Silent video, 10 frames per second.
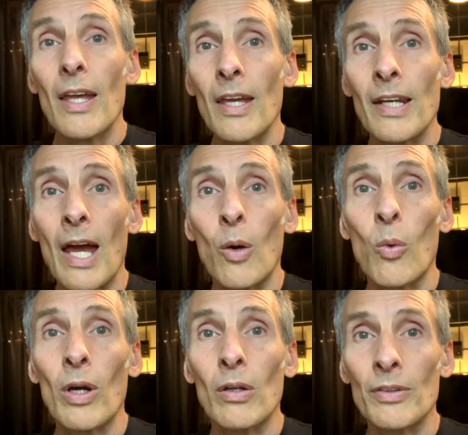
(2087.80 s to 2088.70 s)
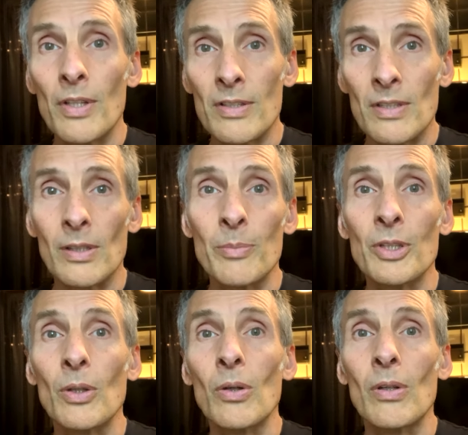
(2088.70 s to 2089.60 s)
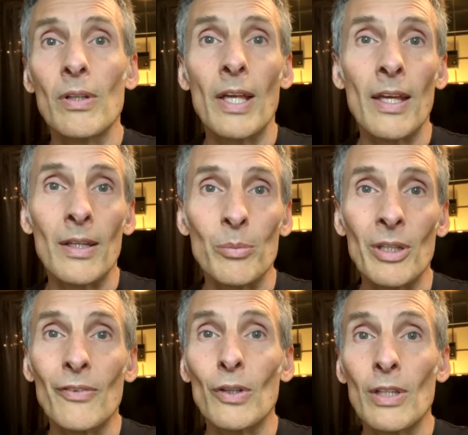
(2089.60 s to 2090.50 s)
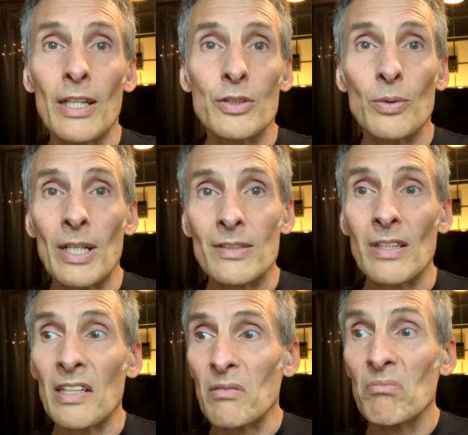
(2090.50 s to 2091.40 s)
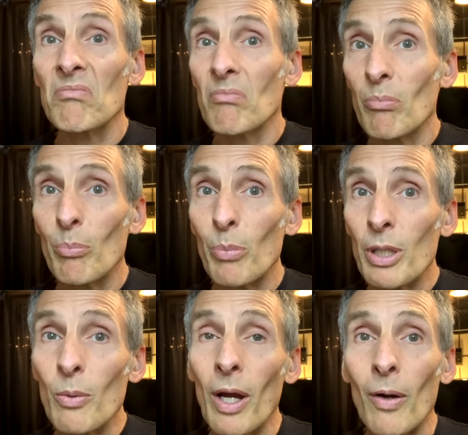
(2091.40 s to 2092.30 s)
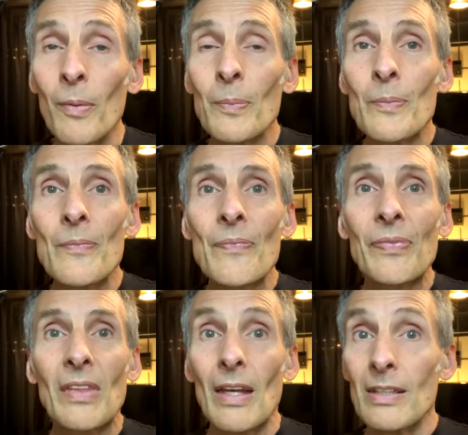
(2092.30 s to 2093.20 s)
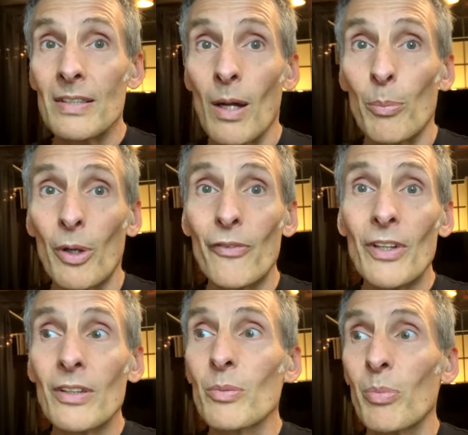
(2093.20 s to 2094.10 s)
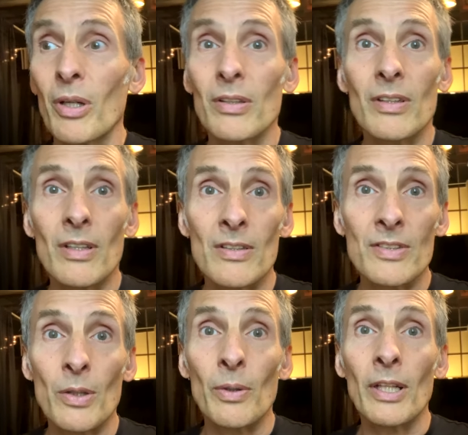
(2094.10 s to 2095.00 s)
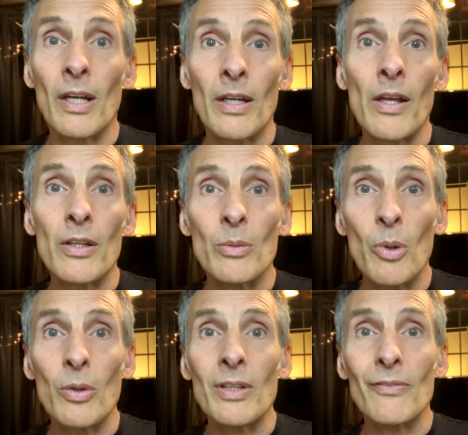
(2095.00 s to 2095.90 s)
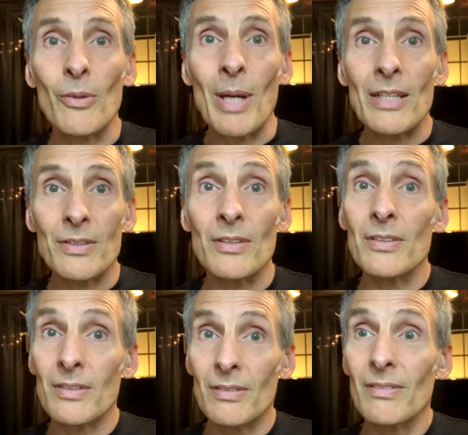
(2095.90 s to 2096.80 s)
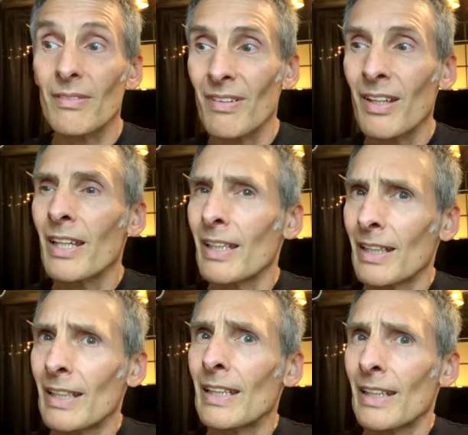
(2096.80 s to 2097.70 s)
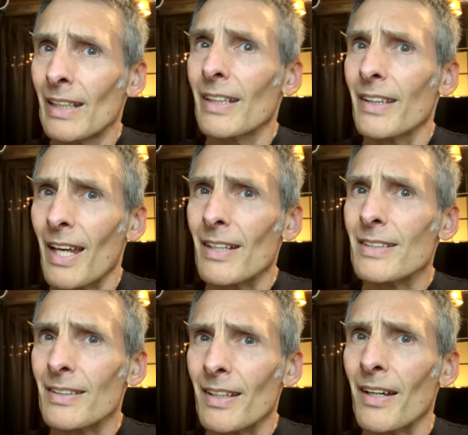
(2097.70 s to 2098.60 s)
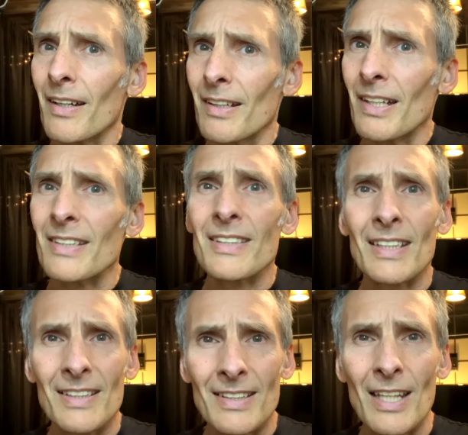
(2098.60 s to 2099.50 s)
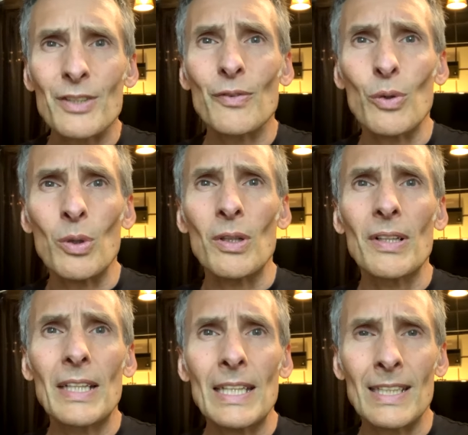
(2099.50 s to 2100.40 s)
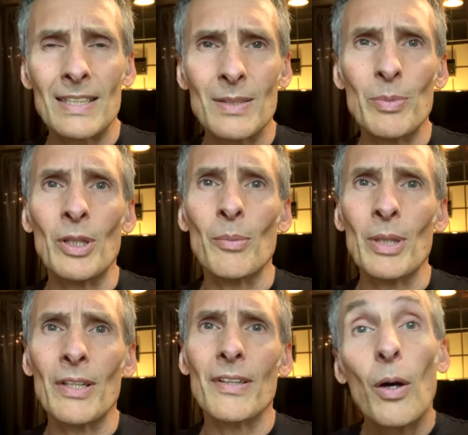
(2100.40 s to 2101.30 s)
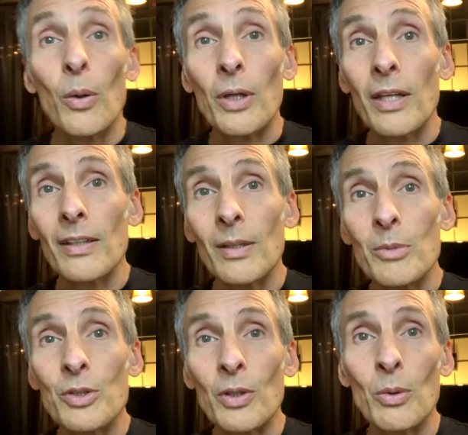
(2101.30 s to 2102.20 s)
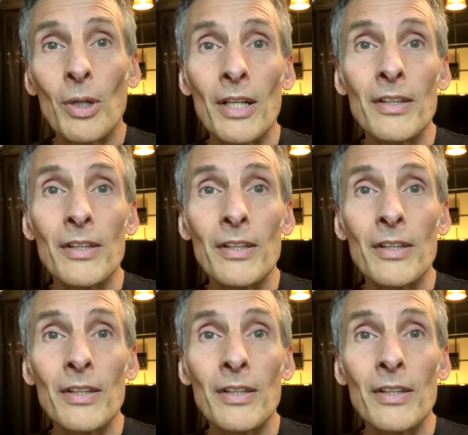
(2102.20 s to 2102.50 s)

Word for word: And how well does elliptical and Bigfoot light translate? Pretty well. It's not perfect, but considering I got on the podium for Masters, that's uh, a successful experiment. Okay, let me show you what I